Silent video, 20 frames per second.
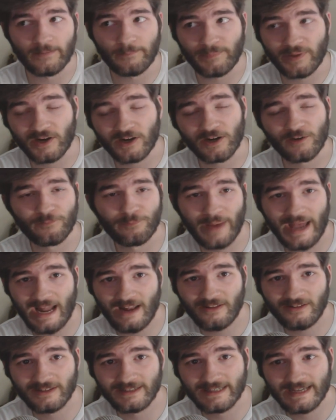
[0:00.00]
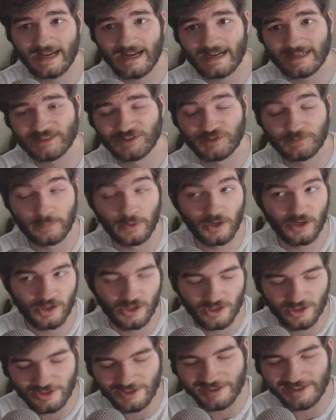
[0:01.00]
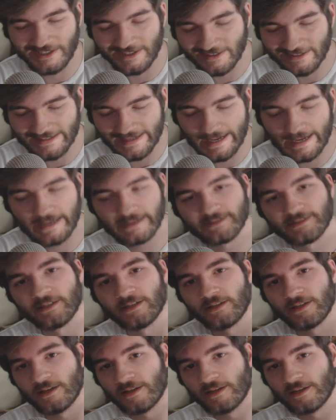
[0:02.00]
part of Battle of Gods. Spoiler alert here guys.